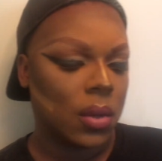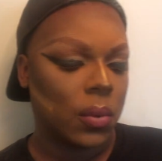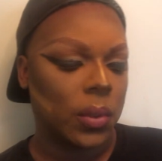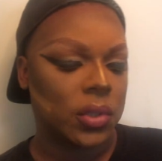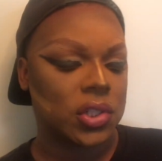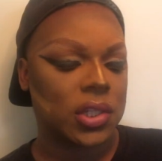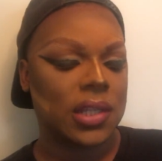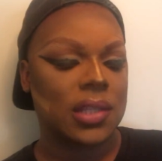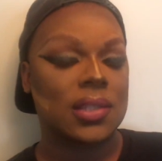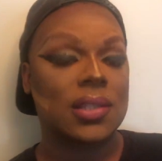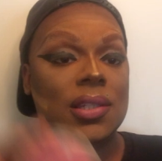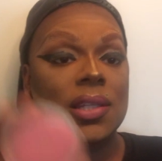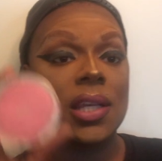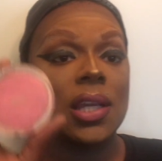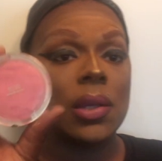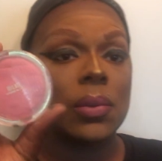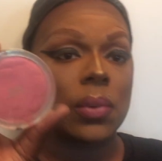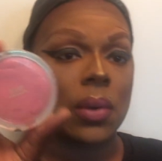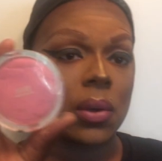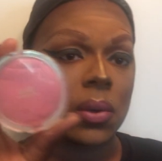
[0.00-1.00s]
which is
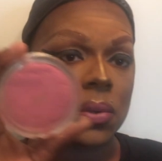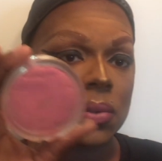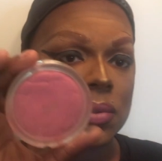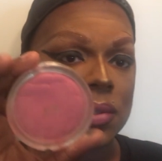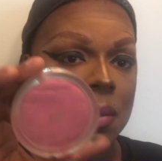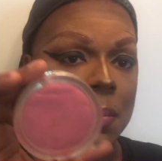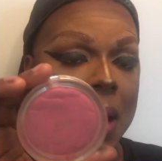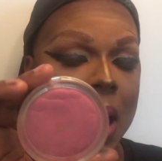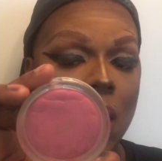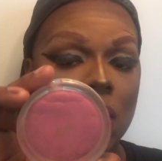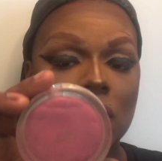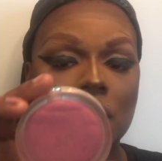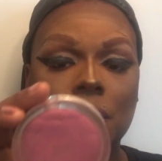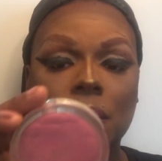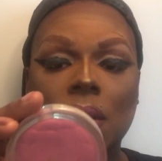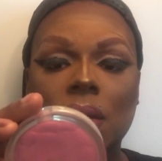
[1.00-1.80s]
Tea Rose, a powder